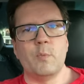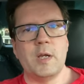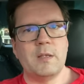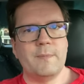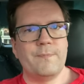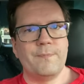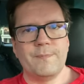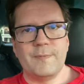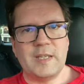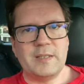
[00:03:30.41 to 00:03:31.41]
Well,
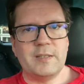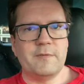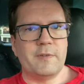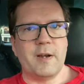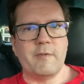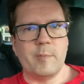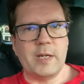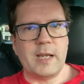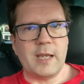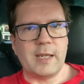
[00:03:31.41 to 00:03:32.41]
this isn't for
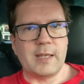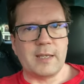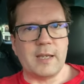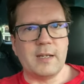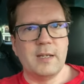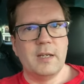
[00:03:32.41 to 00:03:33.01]
everybody. I get that.